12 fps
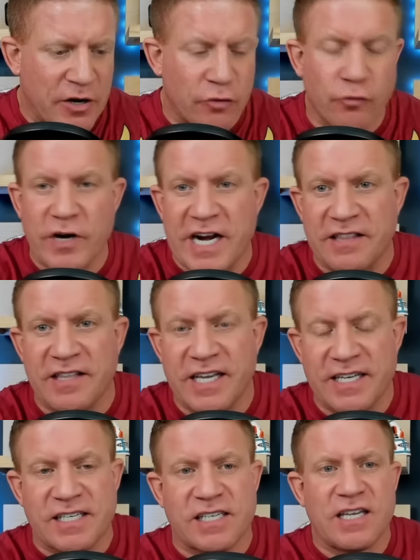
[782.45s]
to read
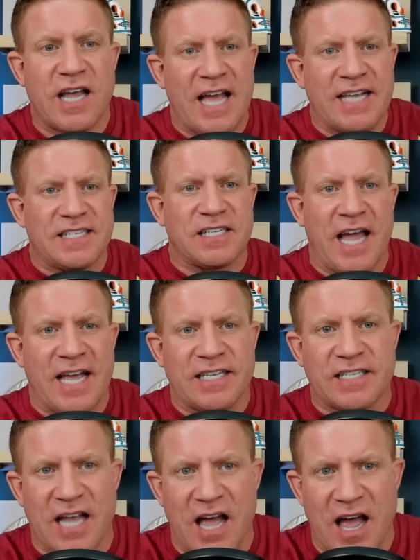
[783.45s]
these as
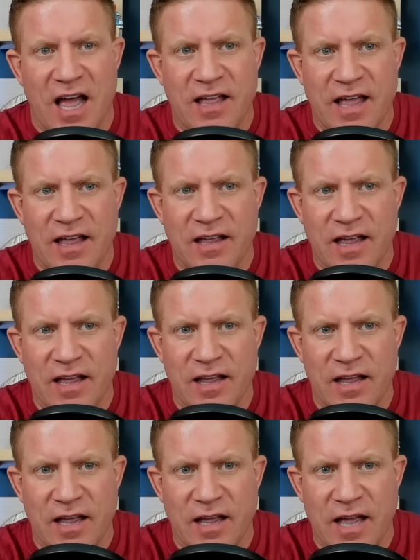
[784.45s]
as uh,
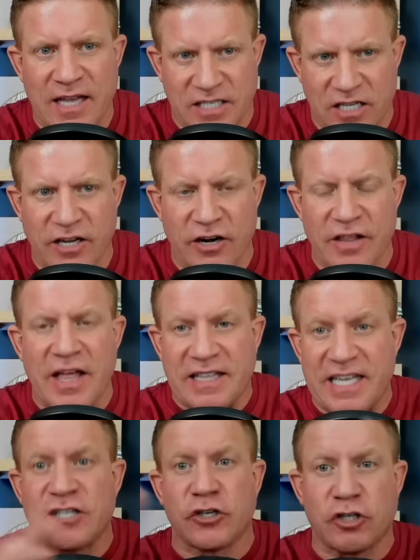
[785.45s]
as clear. Like
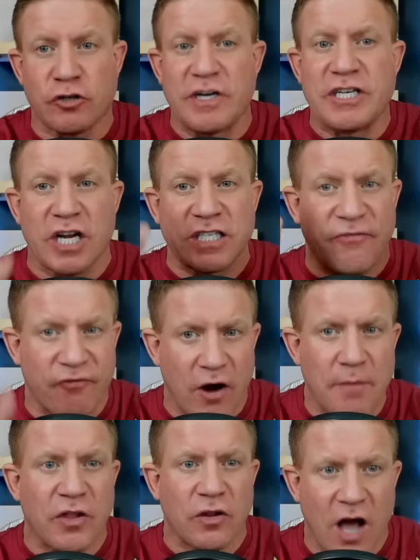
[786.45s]
these are screenshots
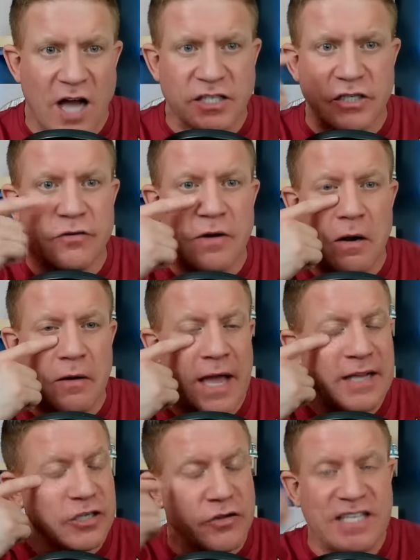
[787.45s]
from the lawsuit.
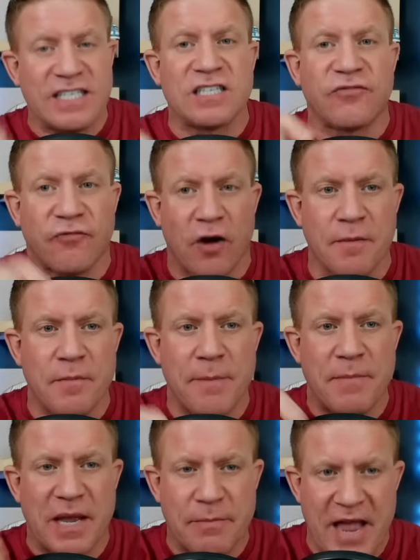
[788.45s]
Okay, so this is from
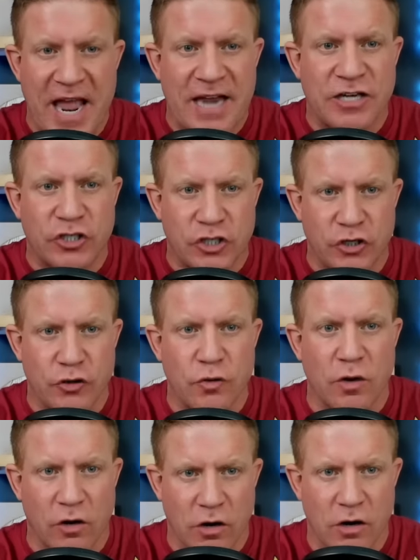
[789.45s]
McMahon to
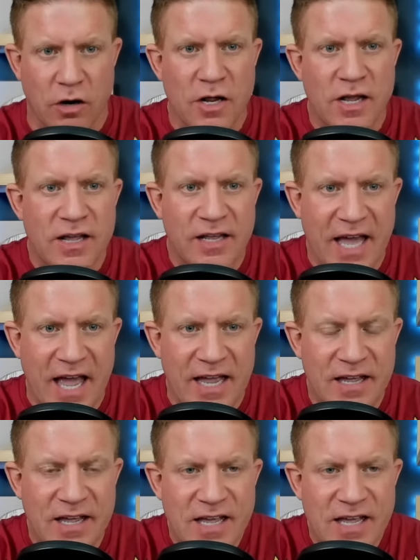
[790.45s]
her. Okay,